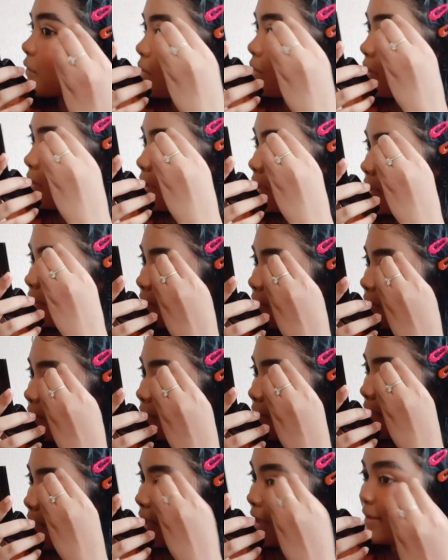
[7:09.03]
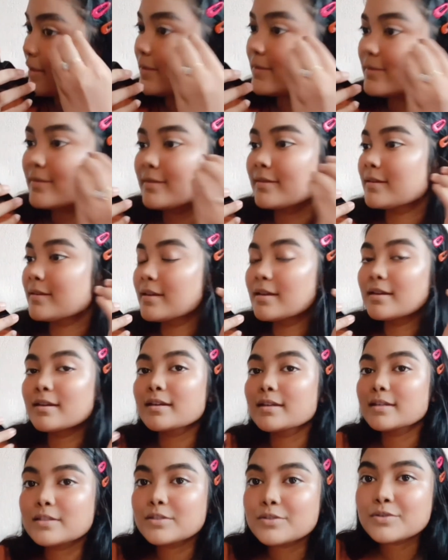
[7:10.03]
Okay, it's nice.
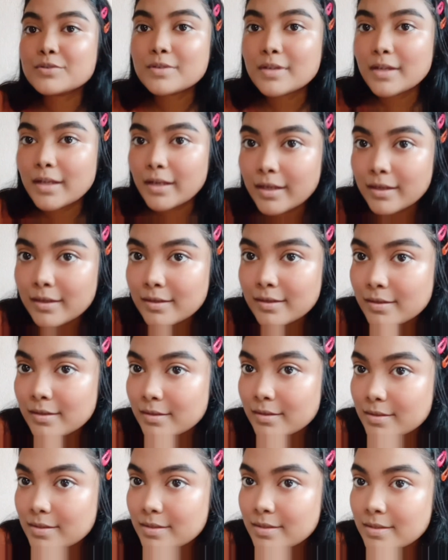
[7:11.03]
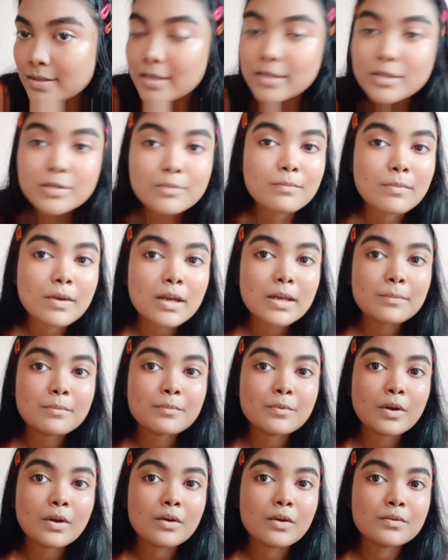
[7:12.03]
It's really set my
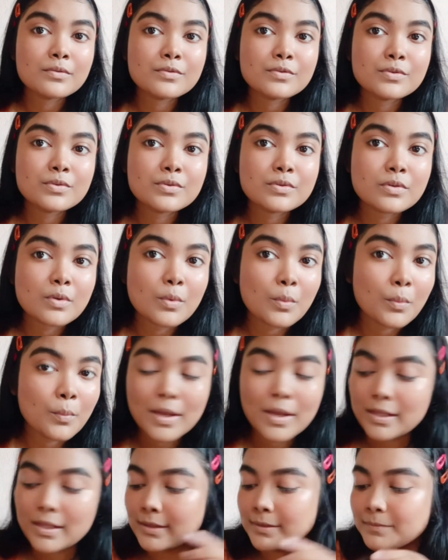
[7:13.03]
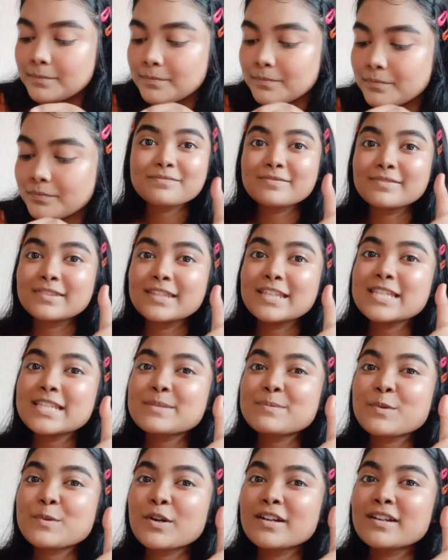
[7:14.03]
brows well.
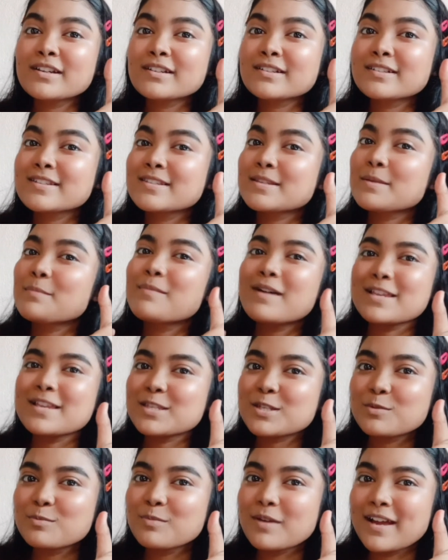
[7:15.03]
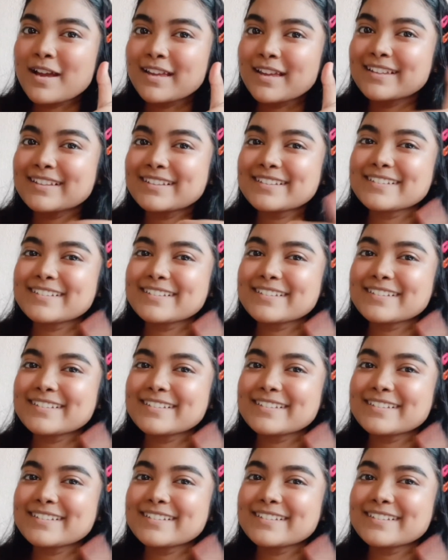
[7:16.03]
This product is a must buy.